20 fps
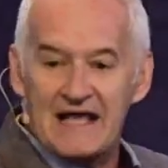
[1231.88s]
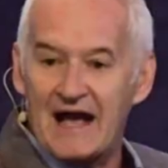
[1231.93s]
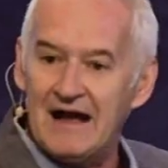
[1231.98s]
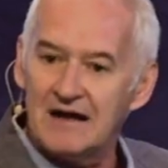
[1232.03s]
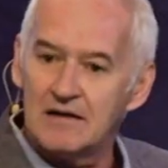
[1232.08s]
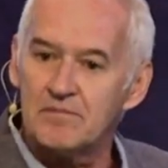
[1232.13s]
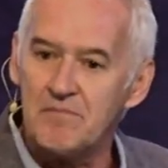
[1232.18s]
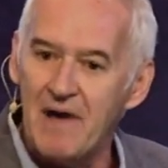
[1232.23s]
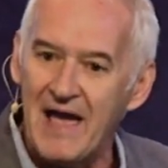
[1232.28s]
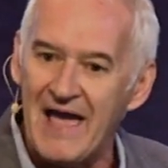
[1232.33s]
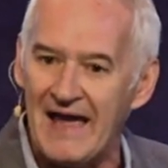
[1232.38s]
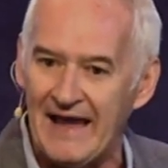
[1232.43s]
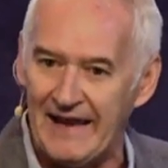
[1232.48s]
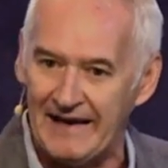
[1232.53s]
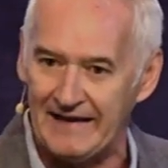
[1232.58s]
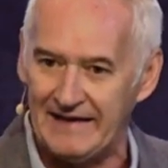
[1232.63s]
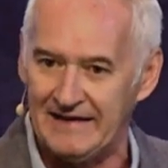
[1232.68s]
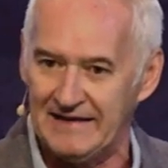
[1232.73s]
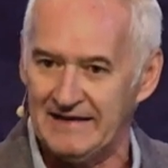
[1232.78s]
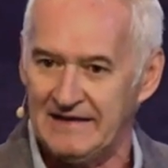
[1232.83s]
young
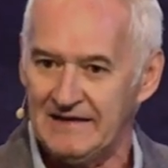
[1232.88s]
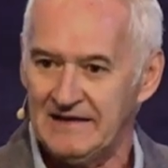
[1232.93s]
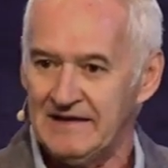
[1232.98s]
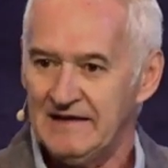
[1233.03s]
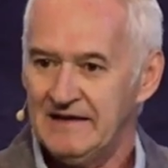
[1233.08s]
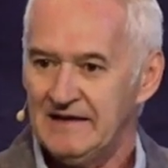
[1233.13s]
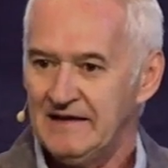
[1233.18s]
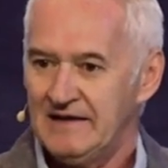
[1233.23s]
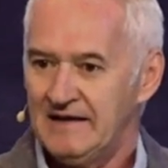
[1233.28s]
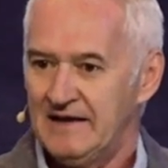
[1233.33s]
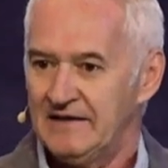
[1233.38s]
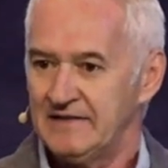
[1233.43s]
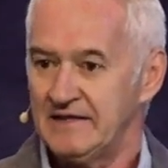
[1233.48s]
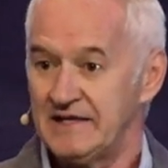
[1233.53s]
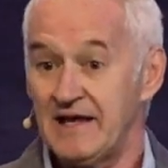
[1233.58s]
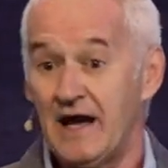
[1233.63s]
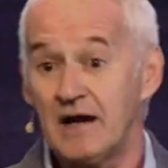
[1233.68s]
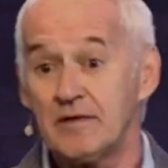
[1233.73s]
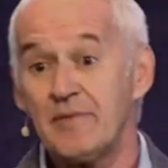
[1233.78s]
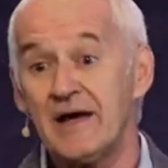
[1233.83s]
man.
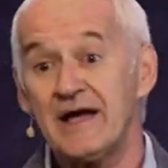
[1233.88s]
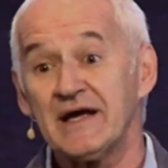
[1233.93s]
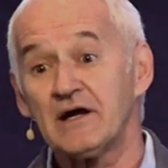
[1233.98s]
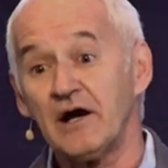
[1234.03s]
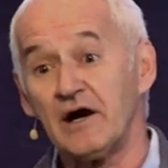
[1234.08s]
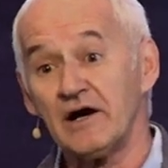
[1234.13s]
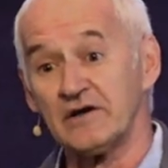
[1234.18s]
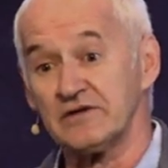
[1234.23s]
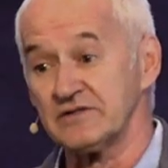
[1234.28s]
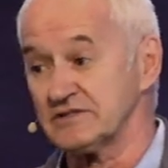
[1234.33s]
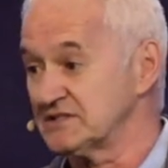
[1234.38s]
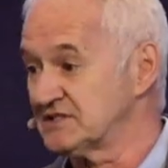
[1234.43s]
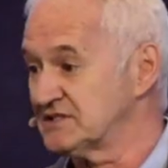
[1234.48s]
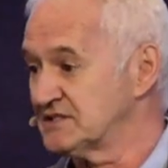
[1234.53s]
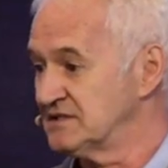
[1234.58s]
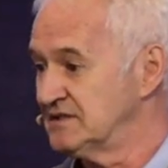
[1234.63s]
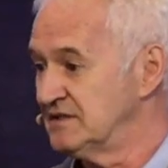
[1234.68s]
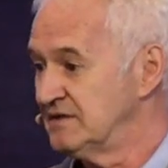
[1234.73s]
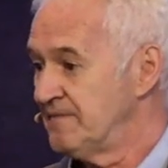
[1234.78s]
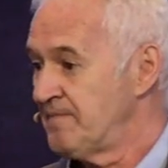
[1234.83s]
The young man
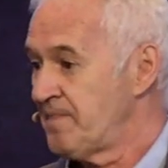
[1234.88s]
goes